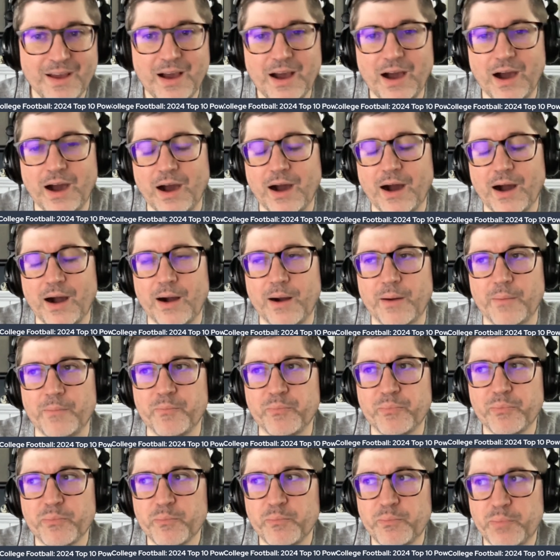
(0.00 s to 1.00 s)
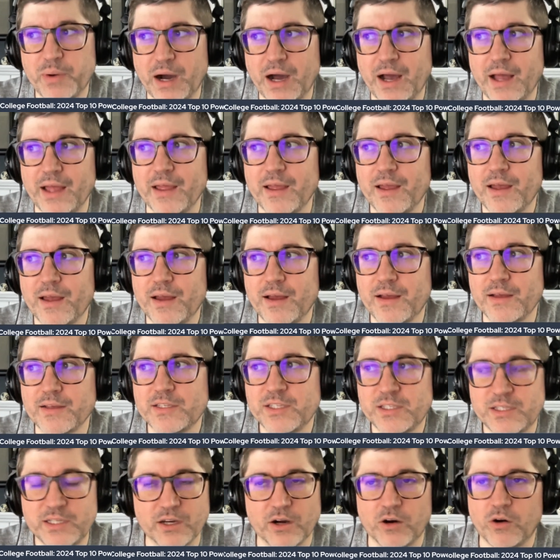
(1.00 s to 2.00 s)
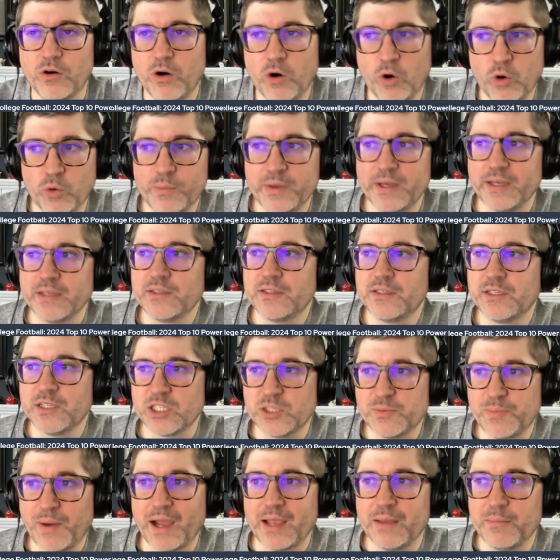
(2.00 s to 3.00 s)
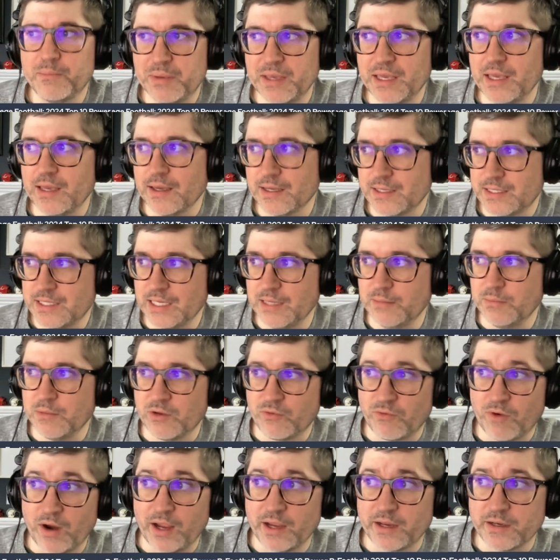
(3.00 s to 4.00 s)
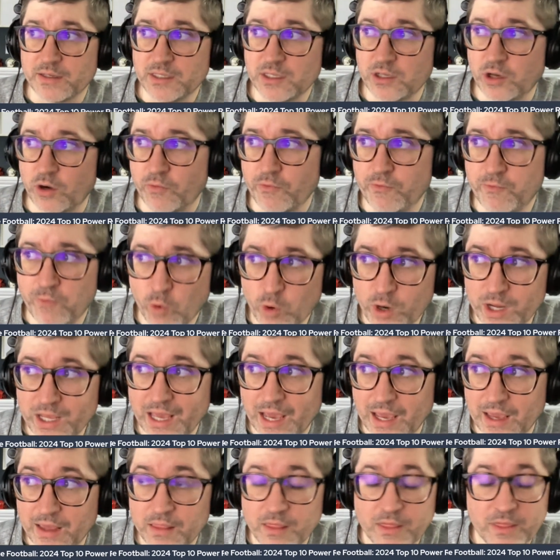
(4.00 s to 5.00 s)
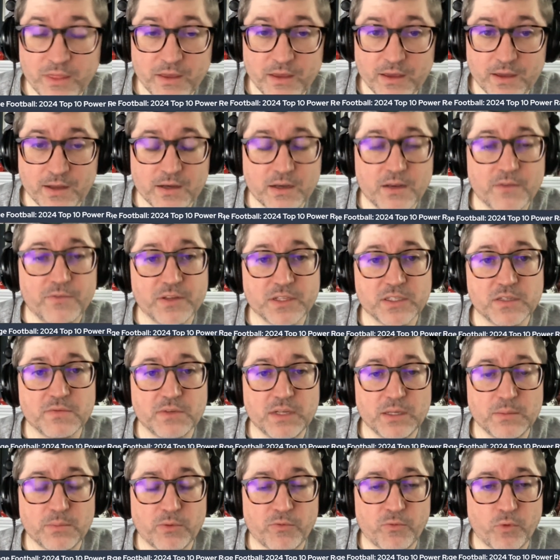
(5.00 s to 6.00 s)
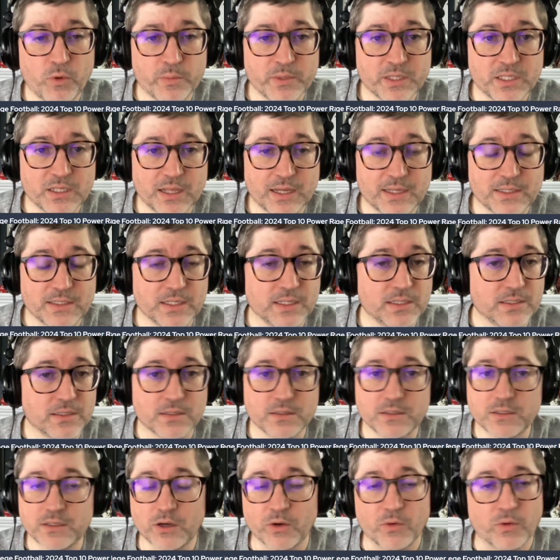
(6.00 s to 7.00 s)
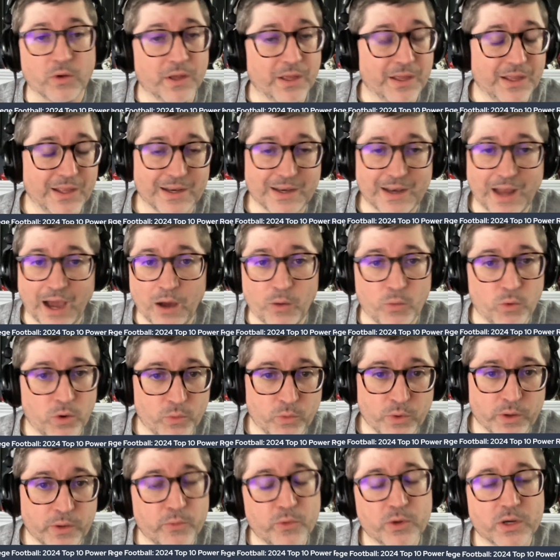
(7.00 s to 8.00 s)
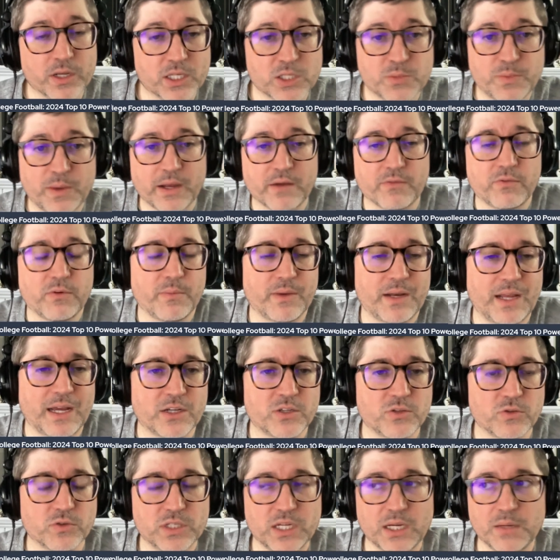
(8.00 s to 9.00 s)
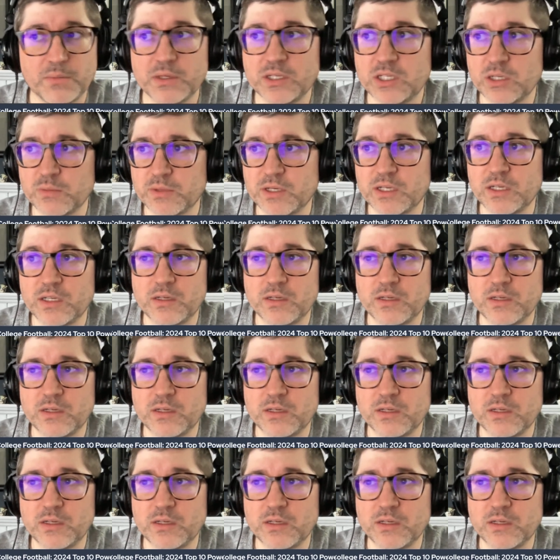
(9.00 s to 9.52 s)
But still, Ole Miss, despite being a team that ranked, you know, 48th in defensive team performance last season, so not what we would expect from a national championship